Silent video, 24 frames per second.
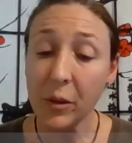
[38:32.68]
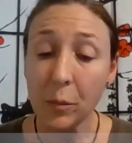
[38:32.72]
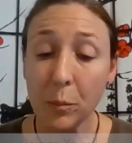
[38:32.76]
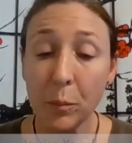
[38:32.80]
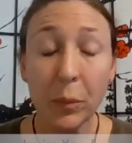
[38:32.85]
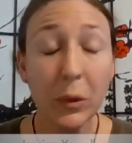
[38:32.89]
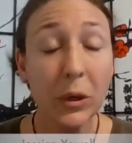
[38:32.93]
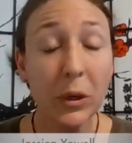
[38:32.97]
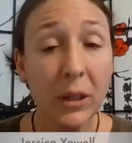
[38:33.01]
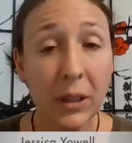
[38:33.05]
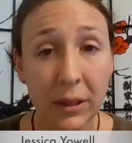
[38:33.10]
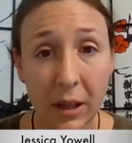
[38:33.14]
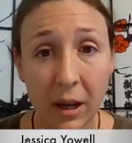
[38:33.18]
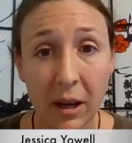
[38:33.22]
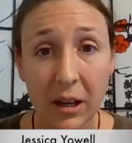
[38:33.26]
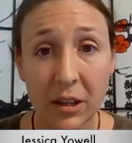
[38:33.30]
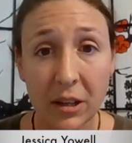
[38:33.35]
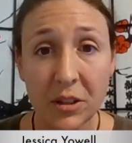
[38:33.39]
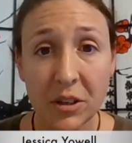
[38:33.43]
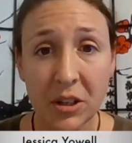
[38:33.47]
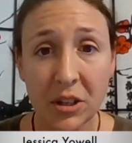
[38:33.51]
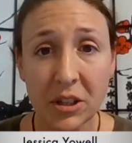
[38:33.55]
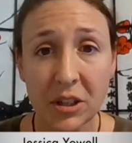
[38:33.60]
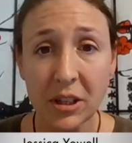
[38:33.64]
the book
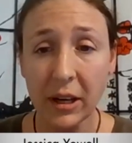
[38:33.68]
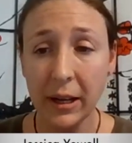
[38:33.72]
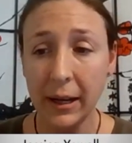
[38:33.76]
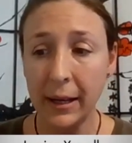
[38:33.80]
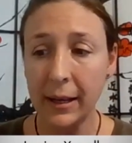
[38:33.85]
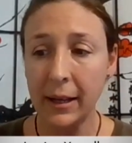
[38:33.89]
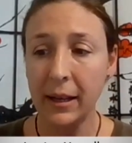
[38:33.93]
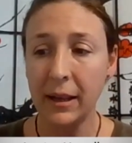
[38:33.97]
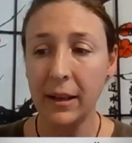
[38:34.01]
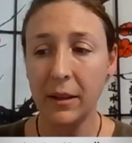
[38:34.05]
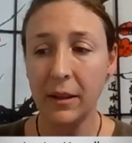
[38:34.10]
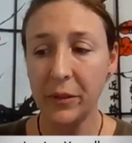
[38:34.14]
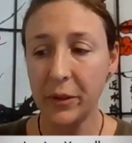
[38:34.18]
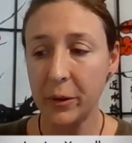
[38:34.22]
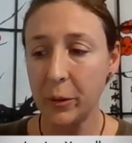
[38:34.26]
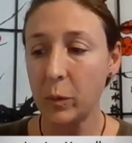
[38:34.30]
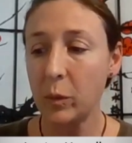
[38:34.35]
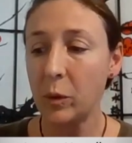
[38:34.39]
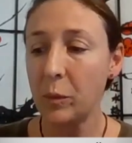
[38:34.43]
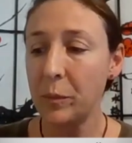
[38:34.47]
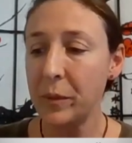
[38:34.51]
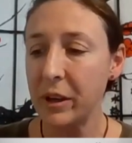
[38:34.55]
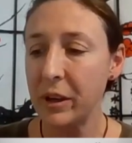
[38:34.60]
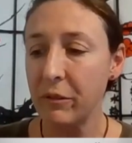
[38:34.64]
launch, there
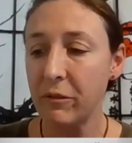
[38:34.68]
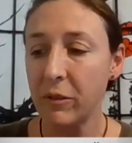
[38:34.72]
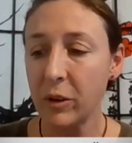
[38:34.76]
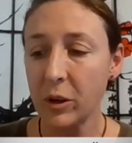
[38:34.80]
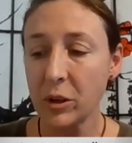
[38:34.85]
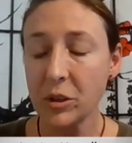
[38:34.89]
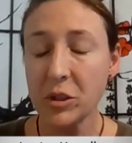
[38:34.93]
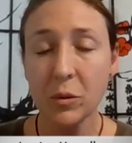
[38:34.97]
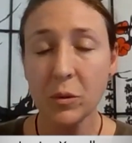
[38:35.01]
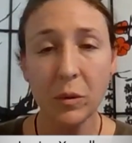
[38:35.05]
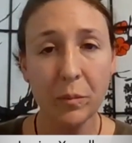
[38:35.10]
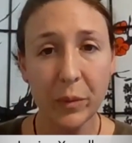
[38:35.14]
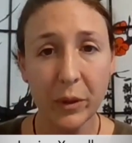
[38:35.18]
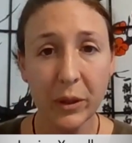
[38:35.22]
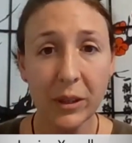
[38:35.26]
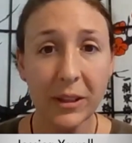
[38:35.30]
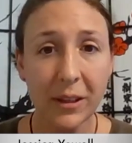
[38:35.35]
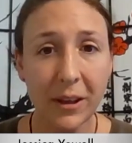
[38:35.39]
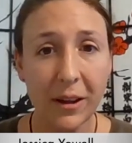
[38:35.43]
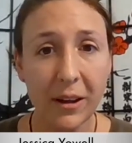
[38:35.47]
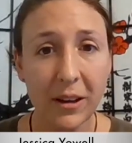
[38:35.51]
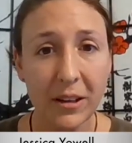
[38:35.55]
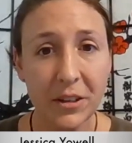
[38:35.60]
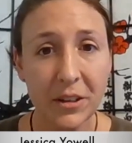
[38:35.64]
will be a virtual book
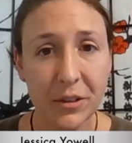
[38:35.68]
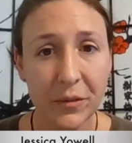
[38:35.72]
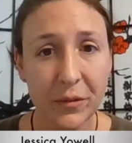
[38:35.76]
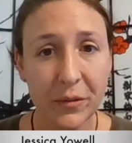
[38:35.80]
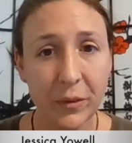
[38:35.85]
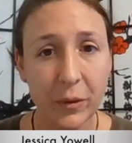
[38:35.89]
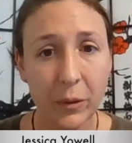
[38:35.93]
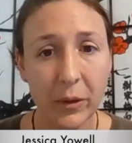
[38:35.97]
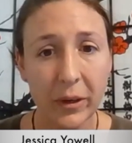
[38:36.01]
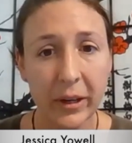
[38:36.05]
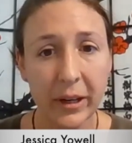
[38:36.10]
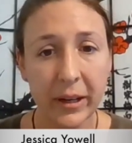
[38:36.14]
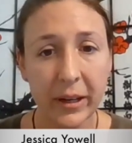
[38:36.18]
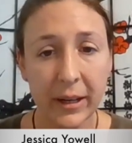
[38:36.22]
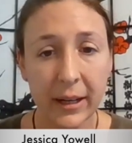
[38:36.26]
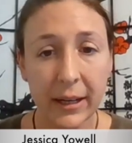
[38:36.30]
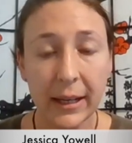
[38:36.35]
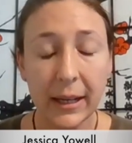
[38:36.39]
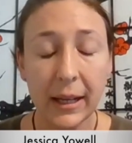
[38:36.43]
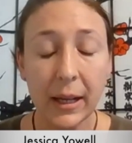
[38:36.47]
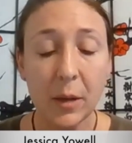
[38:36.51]
launch for